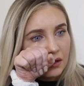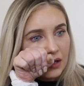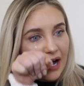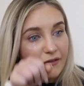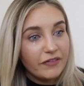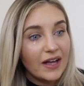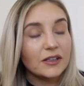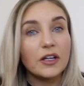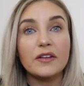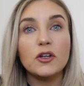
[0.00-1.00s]
I
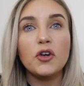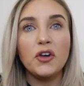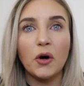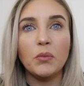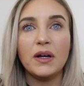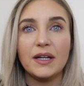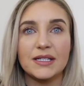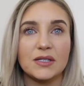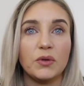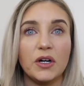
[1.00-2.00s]
felt numb
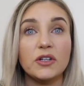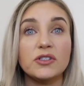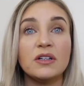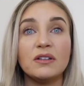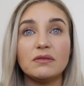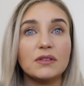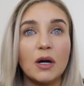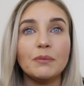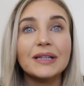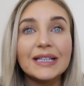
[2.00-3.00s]
is the word,
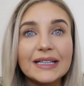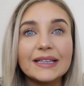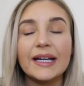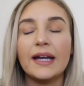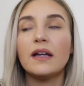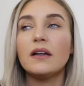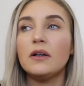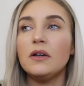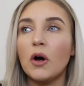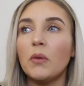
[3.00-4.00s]
completely
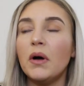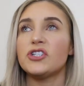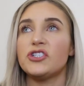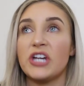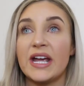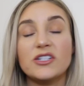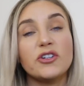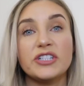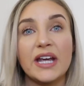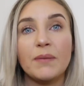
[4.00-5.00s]
numb. Jade
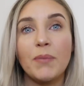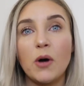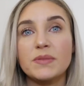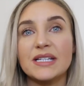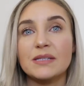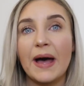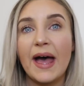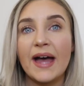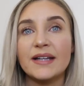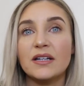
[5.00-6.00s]
Goody popped into my
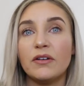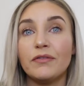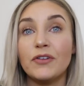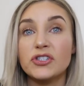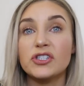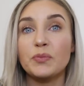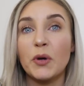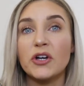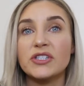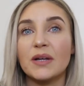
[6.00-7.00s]
head, first
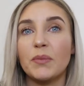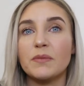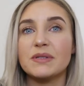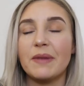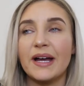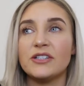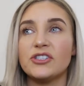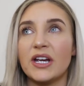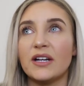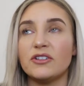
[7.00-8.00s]
person that popped in my head,
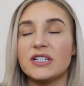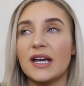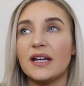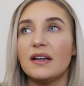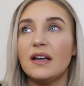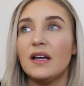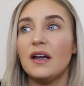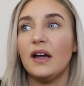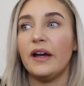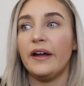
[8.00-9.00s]
Jade Goody.
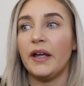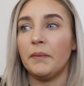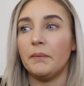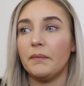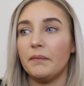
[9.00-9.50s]
And